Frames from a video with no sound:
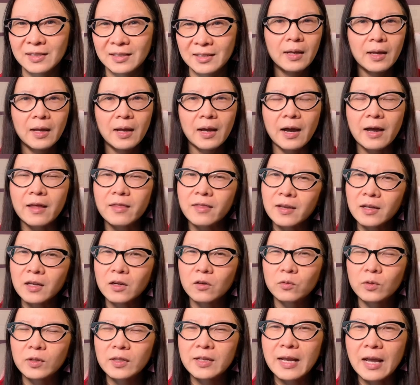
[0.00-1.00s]
I think it
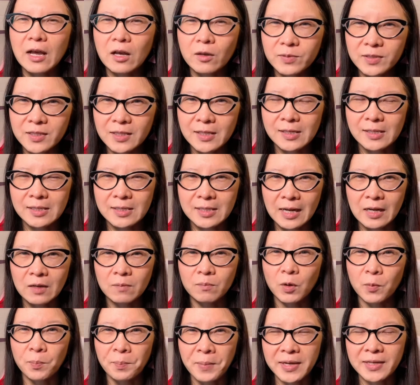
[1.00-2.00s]
really helps sustain
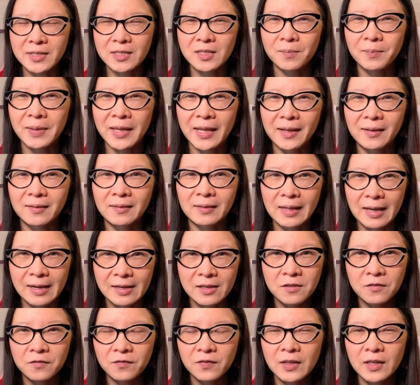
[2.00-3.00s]
momentum in
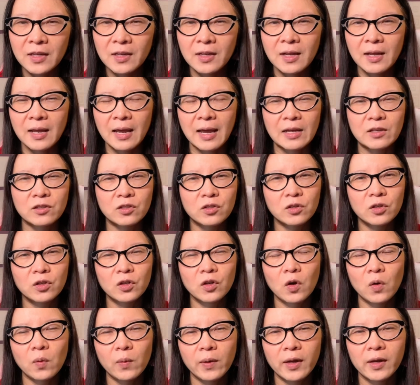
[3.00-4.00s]
life. As you're
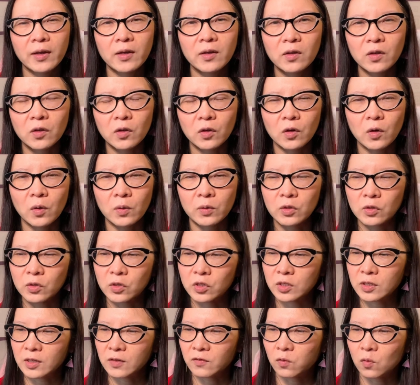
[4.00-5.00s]
going, you know, you
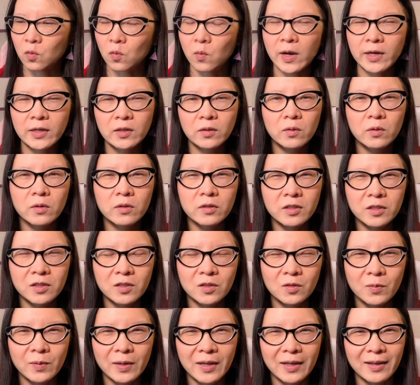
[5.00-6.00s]
achieve one goal this
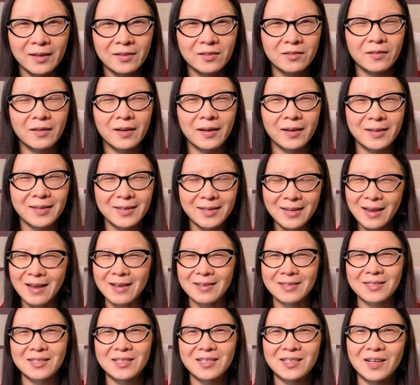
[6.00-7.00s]
week and you're like,
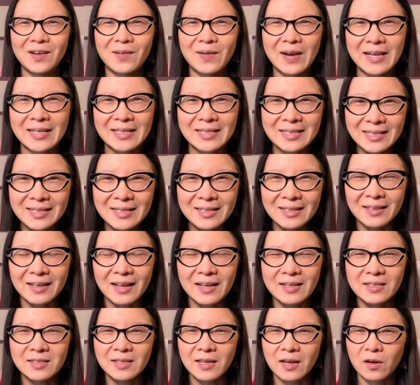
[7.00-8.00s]
yes, you know, I did it. I
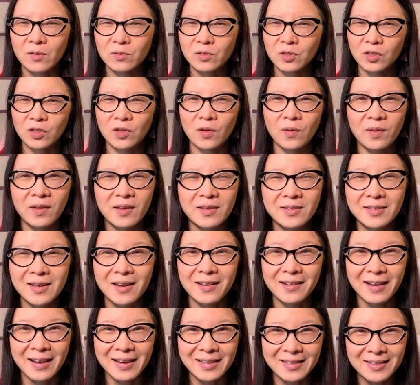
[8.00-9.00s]
set out to do this
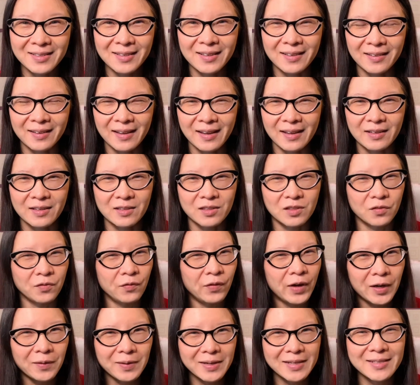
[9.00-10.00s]
and I did it. And it's
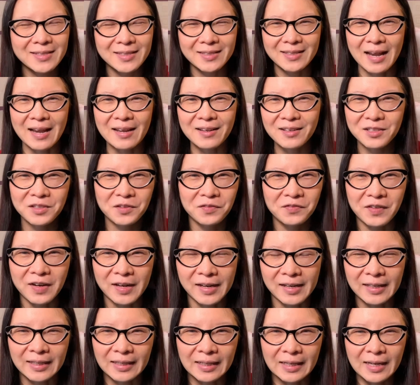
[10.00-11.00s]
very
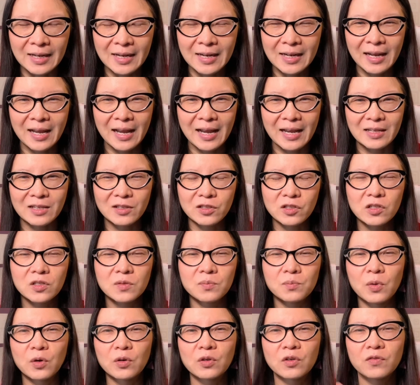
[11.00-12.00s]
satisfying and it just
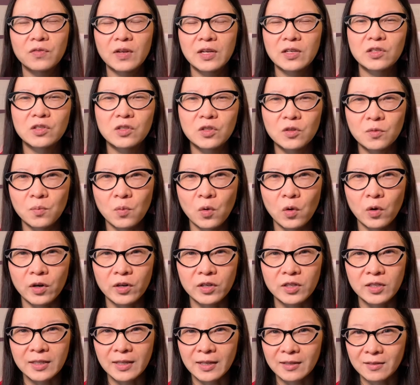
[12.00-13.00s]
motivates you more
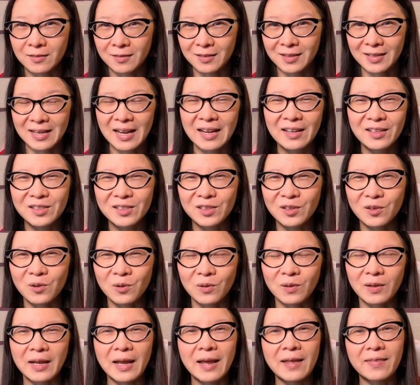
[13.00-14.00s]
to get to the next
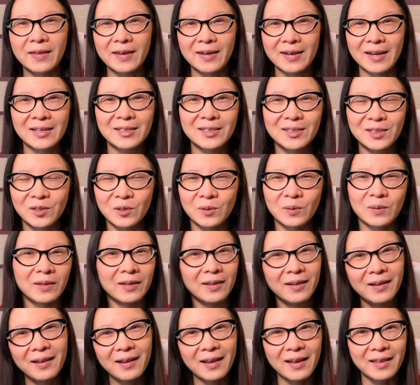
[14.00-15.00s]
goal and the next
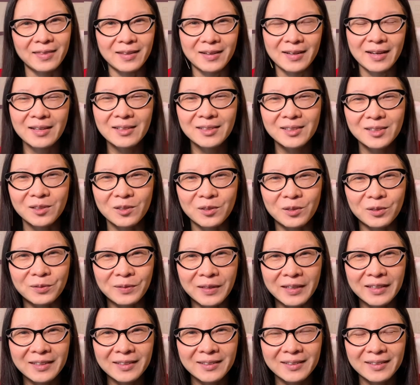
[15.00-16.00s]
goal and the next goal,
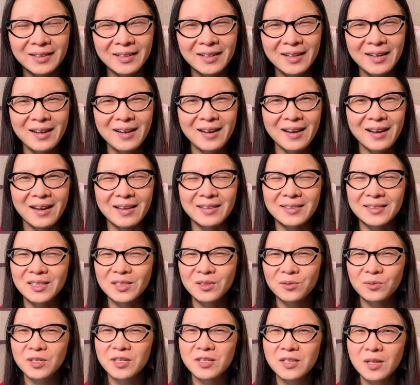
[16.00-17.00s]
right? And since
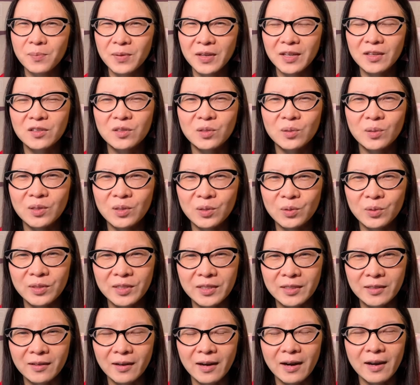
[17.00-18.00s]
we're stepping into a new
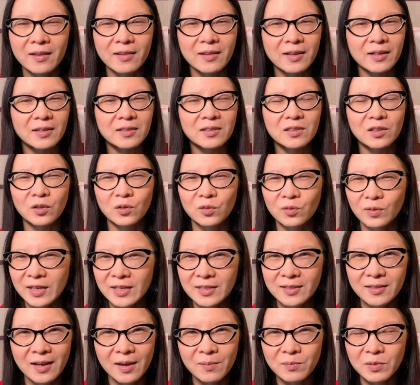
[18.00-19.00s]
year, I think it's a great
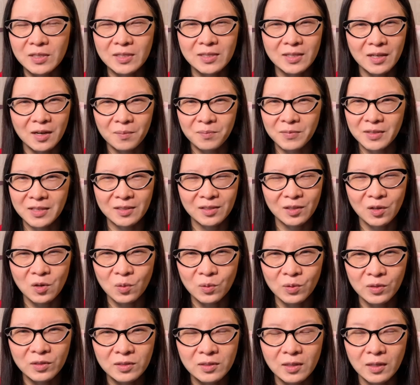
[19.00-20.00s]
time to set up these
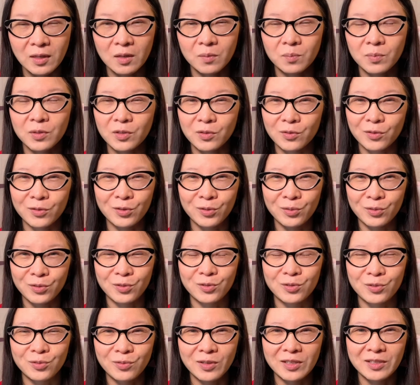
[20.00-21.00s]
goals. It could be your New
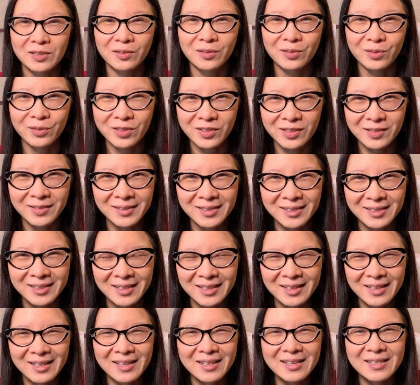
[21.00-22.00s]
Year's resolutions.
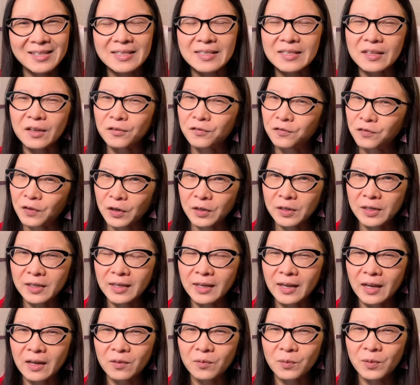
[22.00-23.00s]
See how far you
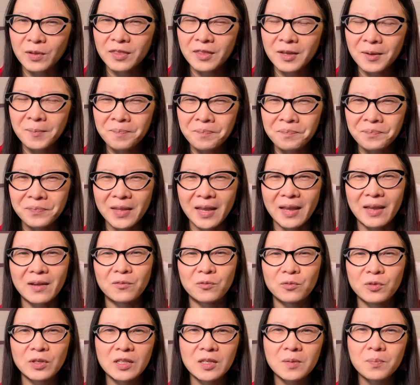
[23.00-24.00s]
get with them and
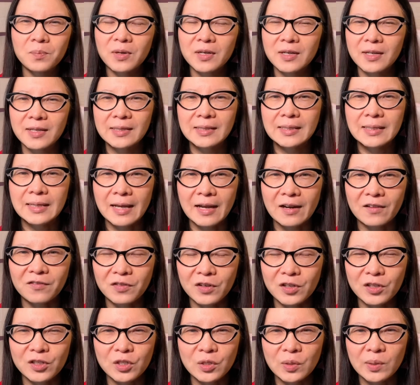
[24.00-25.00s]
really put in the
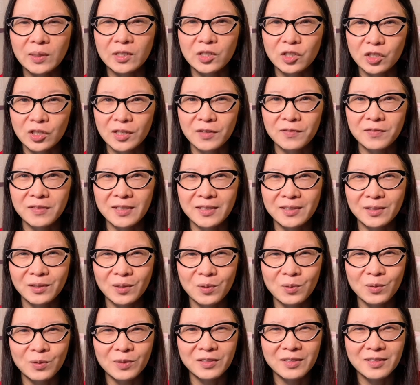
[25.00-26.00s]
effort to achieve these goals.